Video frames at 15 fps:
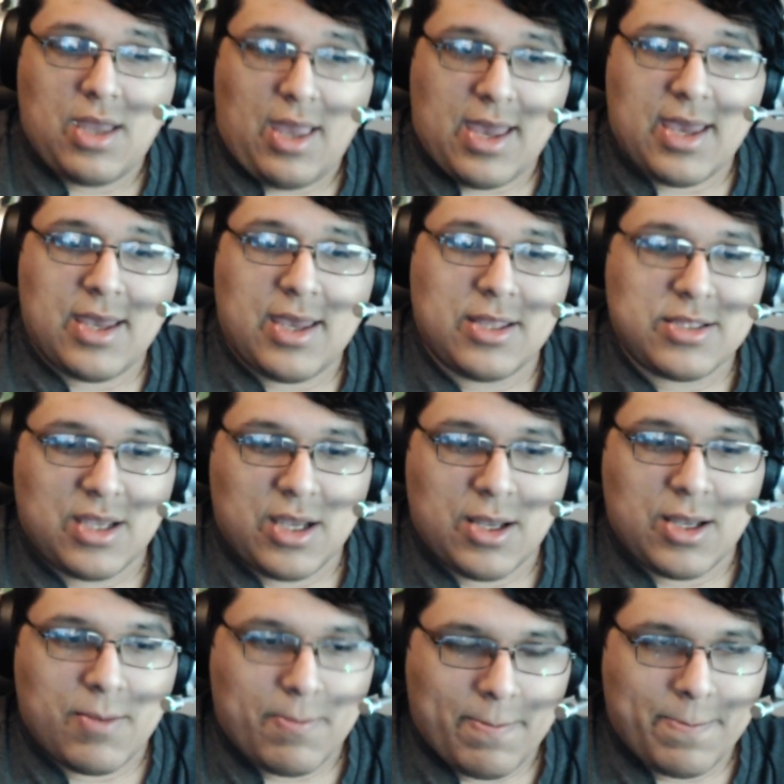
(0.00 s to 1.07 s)
And
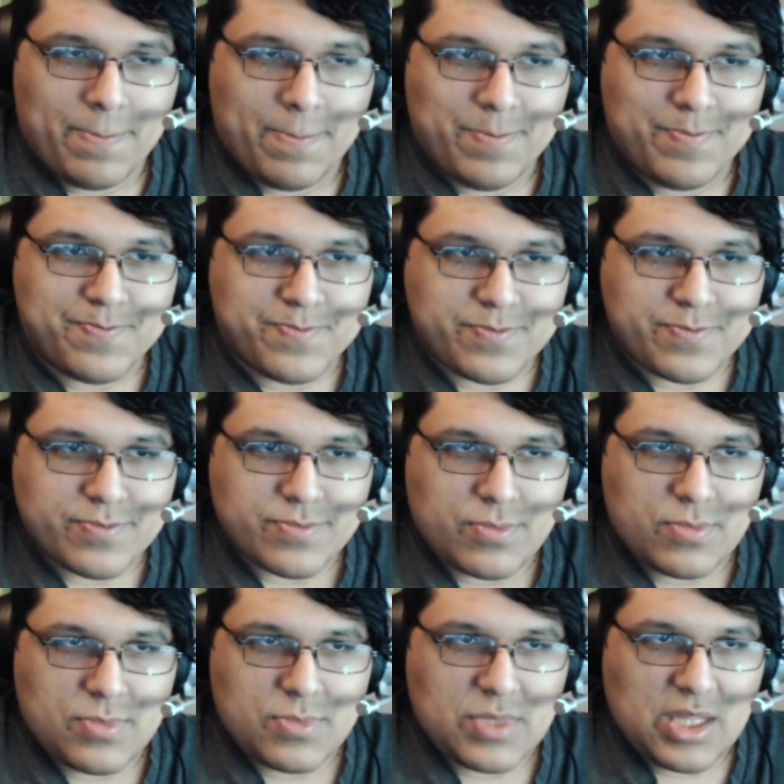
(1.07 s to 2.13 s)

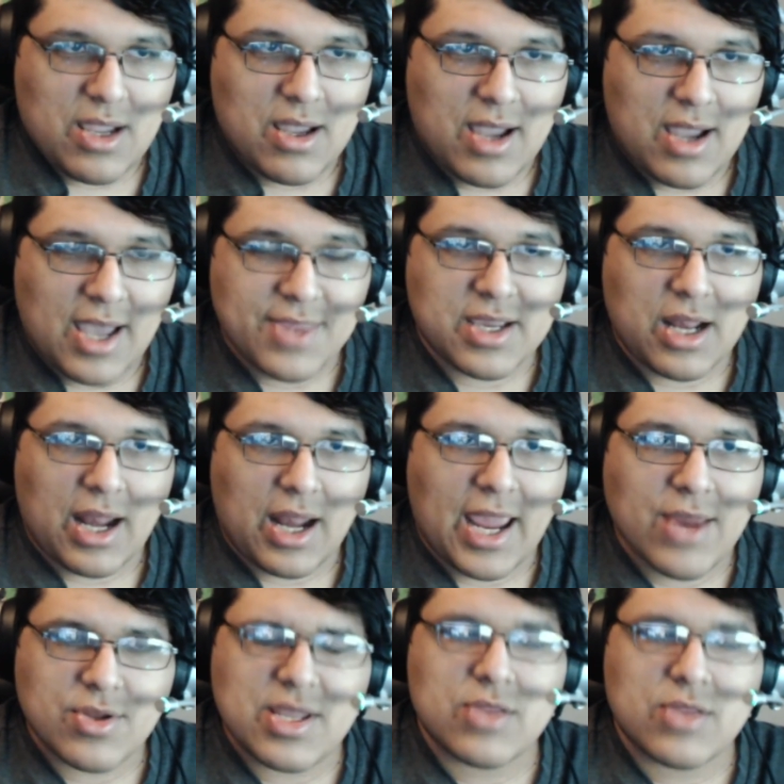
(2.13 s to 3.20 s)
I think
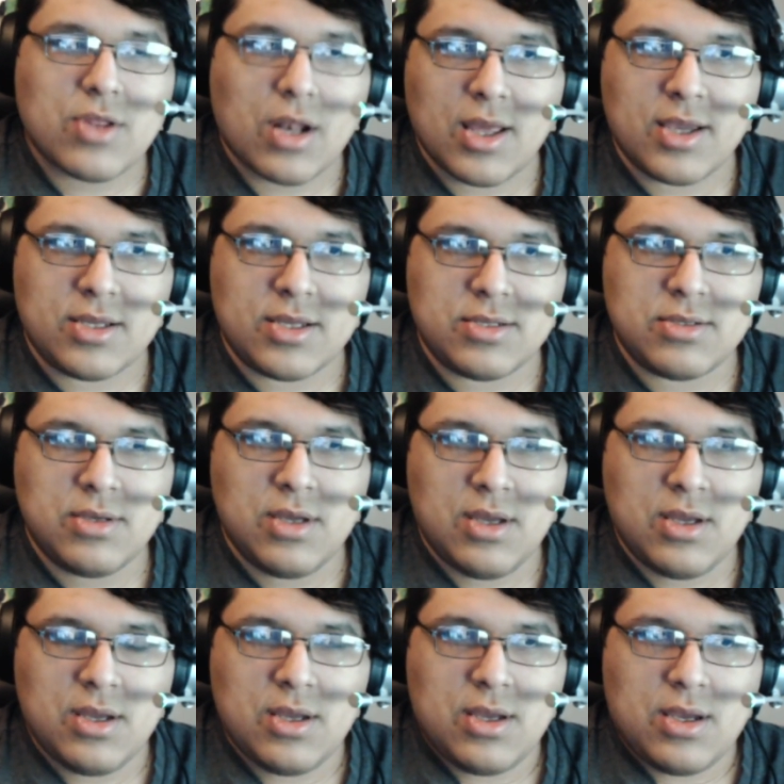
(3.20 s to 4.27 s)
later down the line,
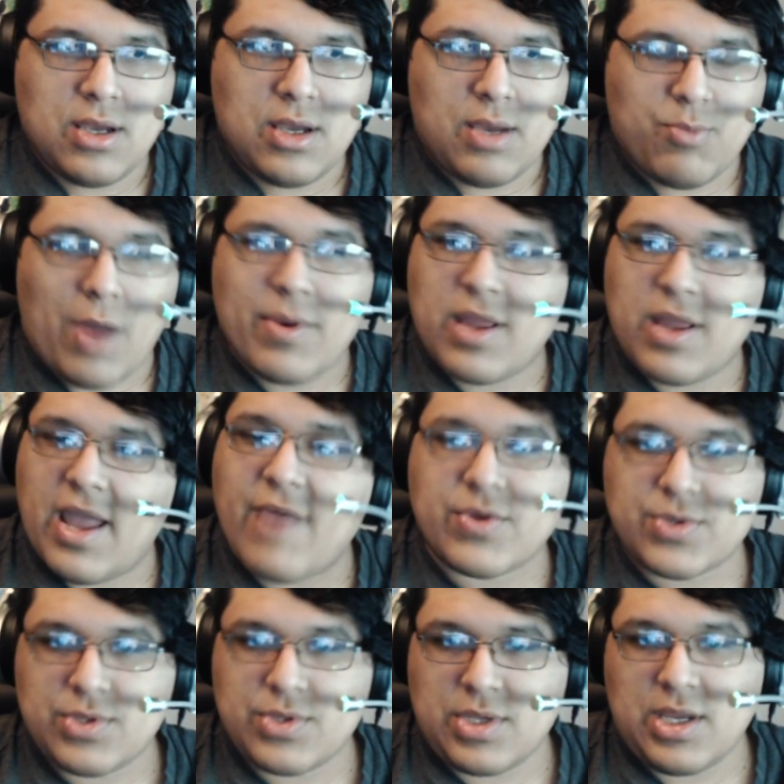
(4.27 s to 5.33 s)
probably halfway
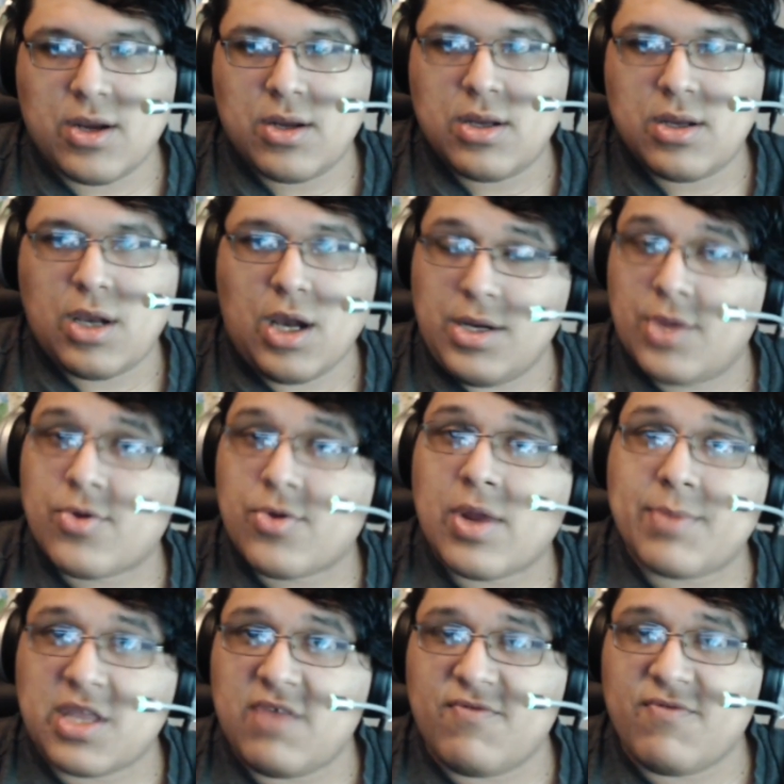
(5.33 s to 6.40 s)
through the year, another
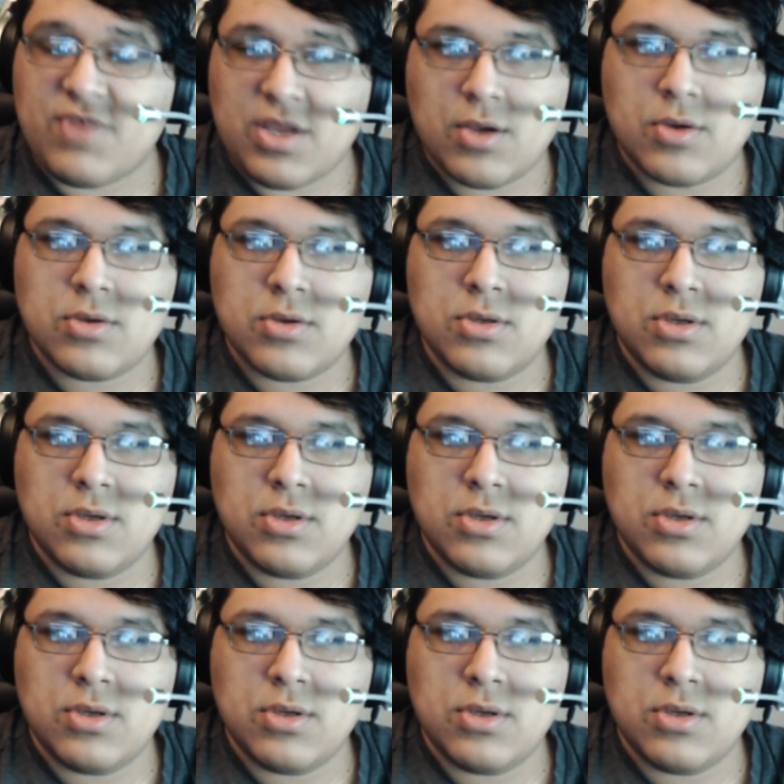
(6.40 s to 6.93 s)
update video.